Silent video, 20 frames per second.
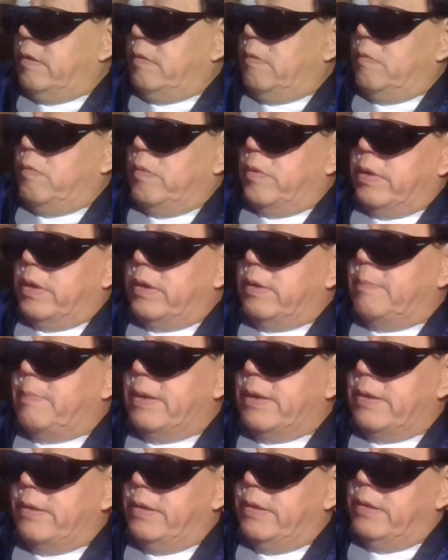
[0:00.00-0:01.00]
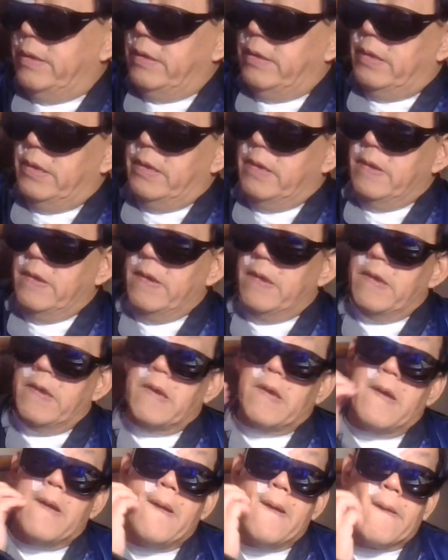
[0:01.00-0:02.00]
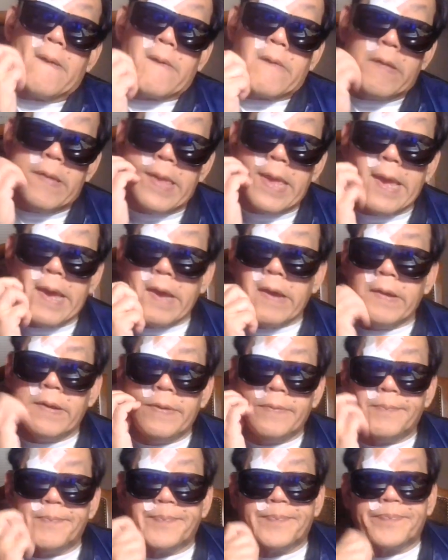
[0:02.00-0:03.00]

I'm worried about Uncle Al.